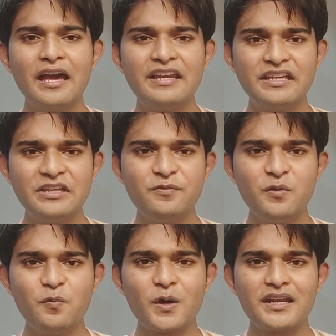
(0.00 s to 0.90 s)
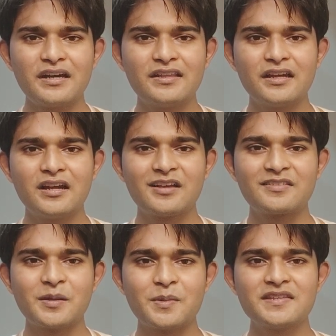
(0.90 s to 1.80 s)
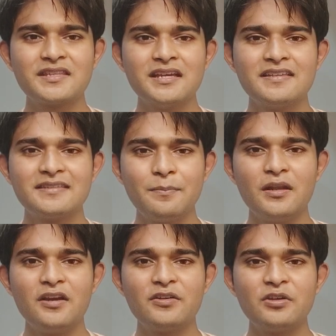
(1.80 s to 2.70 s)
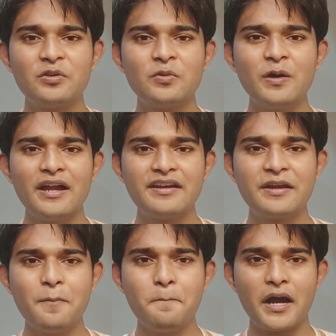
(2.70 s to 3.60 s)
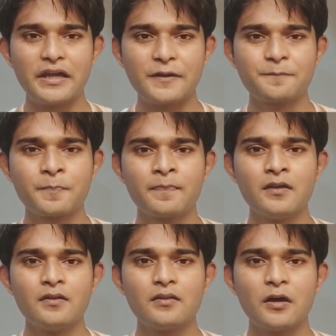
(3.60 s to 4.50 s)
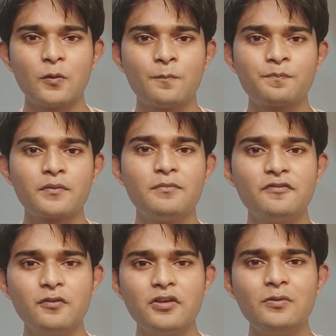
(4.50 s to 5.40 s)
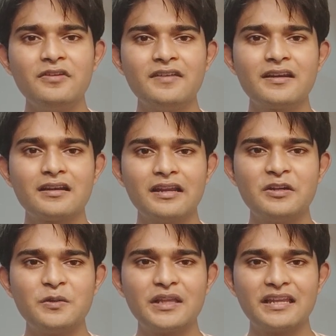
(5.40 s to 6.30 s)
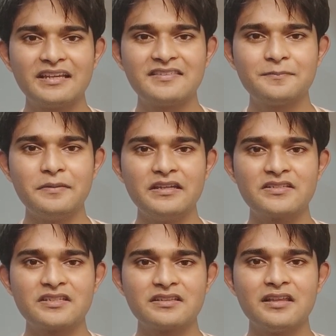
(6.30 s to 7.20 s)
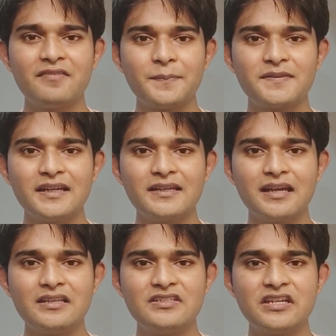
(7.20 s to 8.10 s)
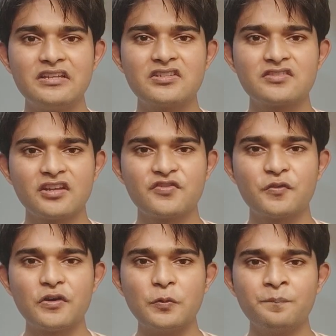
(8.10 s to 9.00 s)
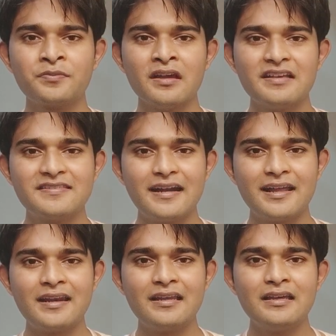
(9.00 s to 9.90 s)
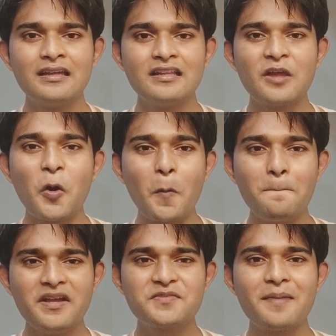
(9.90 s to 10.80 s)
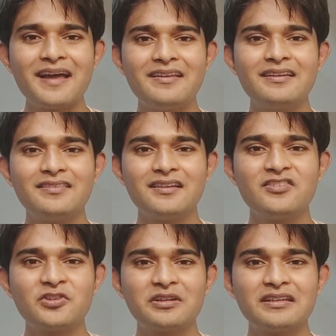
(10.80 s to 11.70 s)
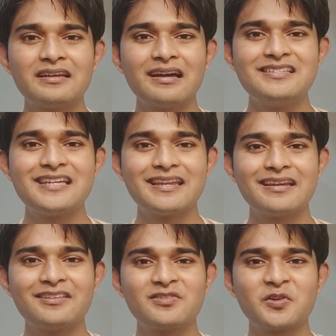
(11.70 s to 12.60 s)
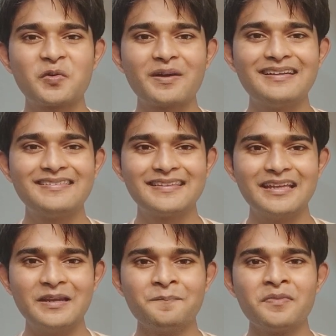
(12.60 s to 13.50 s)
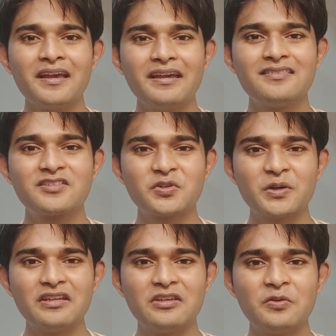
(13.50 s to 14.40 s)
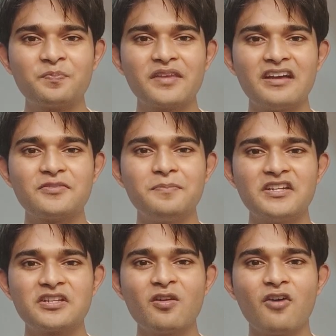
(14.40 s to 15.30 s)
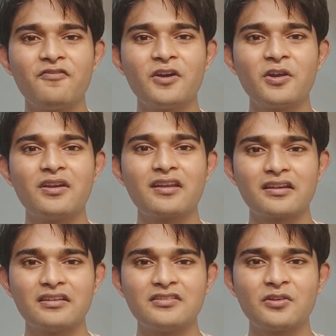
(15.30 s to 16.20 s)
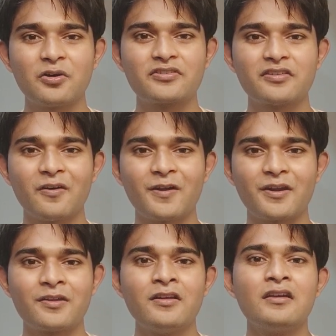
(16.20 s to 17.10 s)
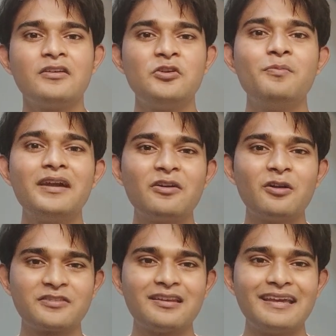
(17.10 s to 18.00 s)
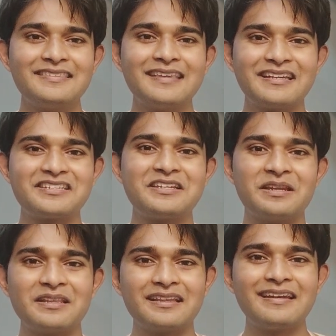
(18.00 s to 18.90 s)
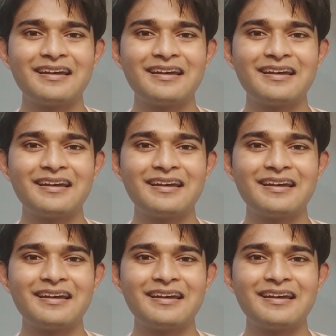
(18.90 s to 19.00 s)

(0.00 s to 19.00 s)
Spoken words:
and even what other customers similar to you ended up buying. Now, before you even click to the next page, the website can change just for you. Suddenly, the homepage banner isn't showing a generic store-wide sale. It's showing you a special offer on running socks or a "you might also like" section that